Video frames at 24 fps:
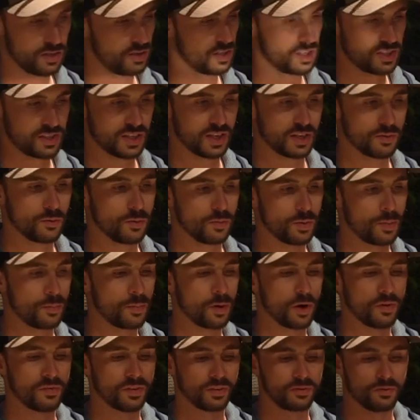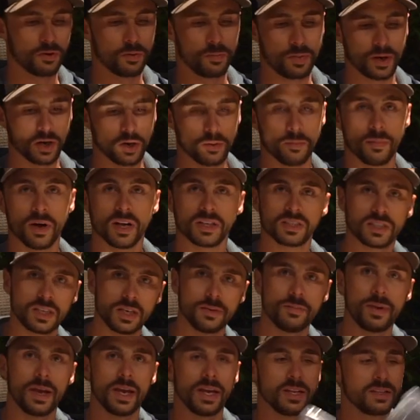This thing will be perfect for bigger
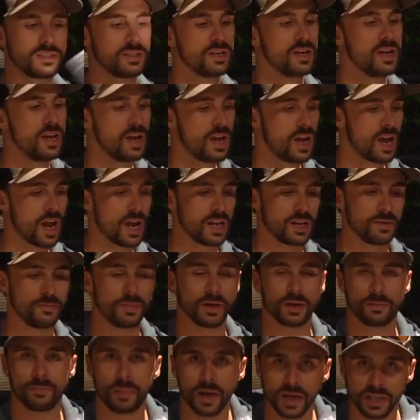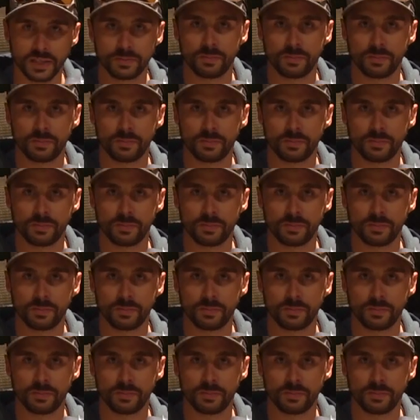musky baits, any big pike